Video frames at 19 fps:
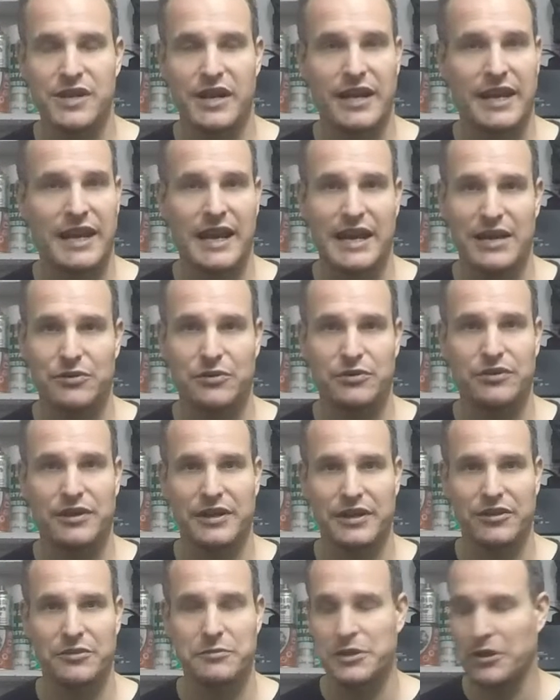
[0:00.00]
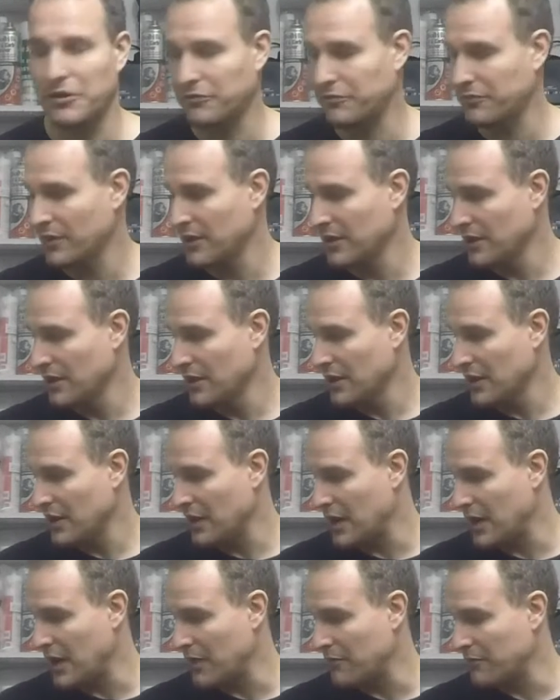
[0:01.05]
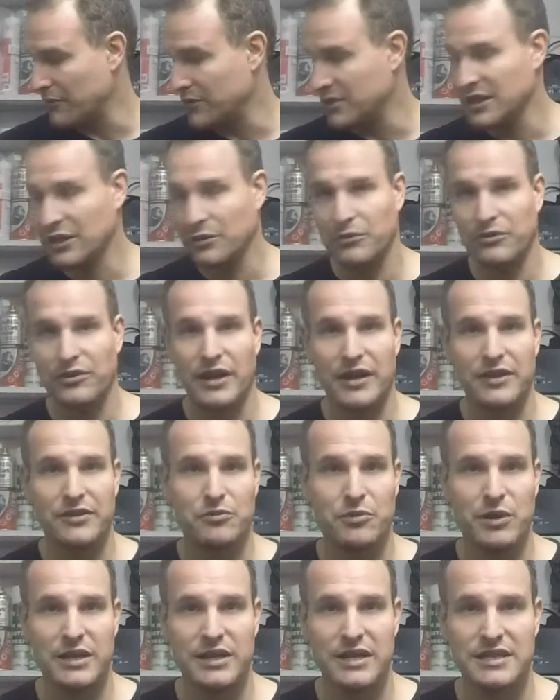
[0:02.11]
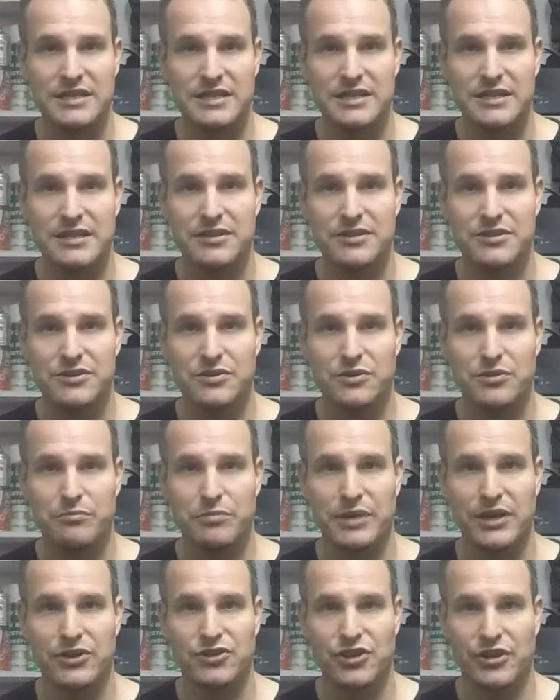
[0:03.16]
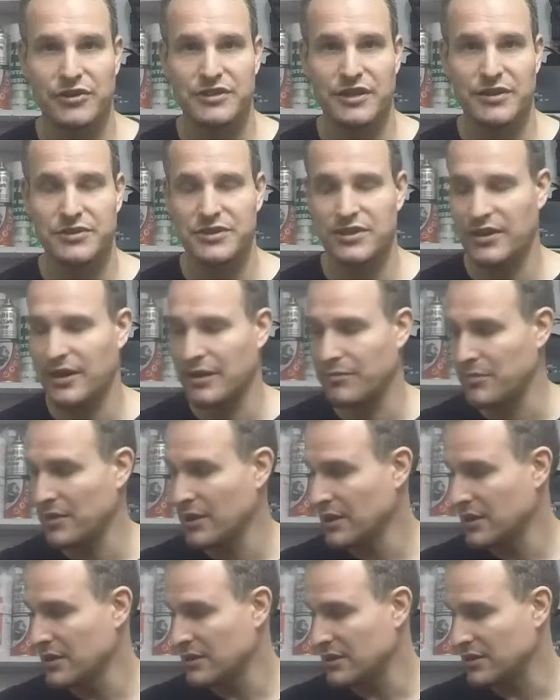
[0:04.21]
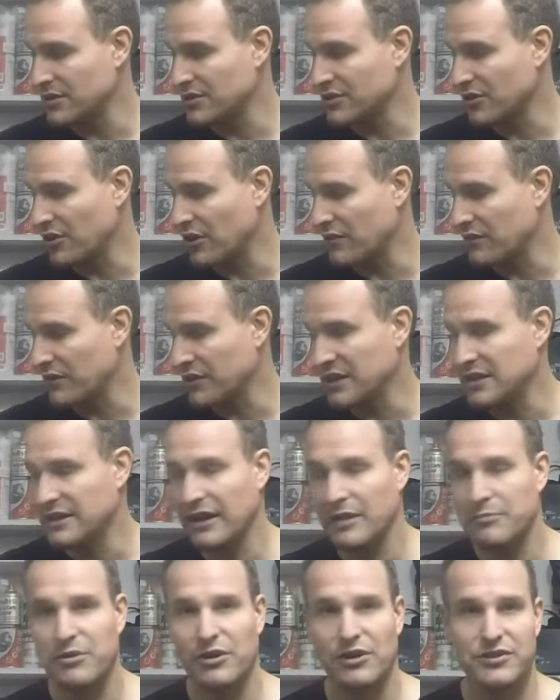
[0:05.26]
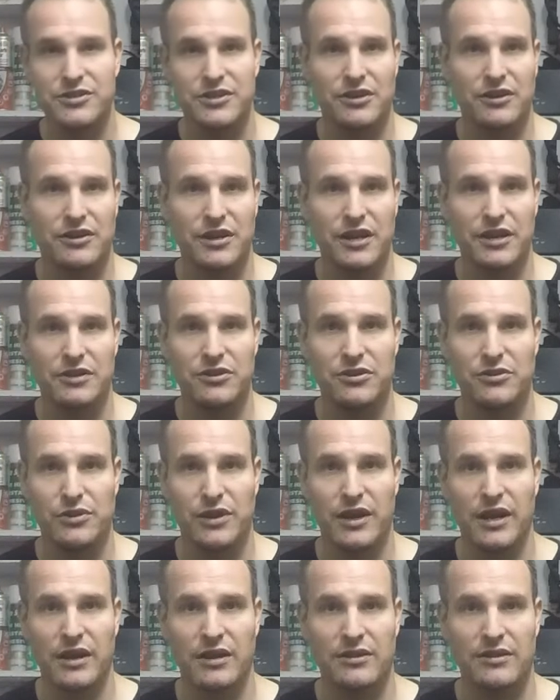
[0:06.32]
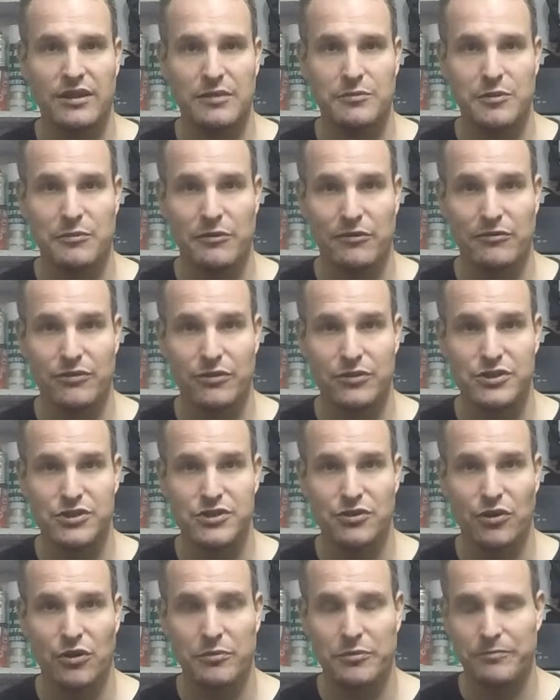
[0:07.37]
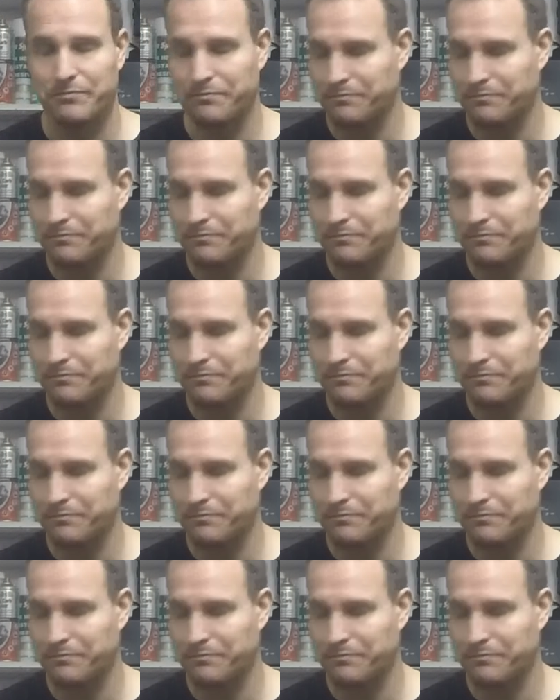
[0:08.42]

I cannot thank them enough for dealing with that in the way they did. So big shout out to them, and certainly if I need any parts I can't get in the UK, they'd be my first stop.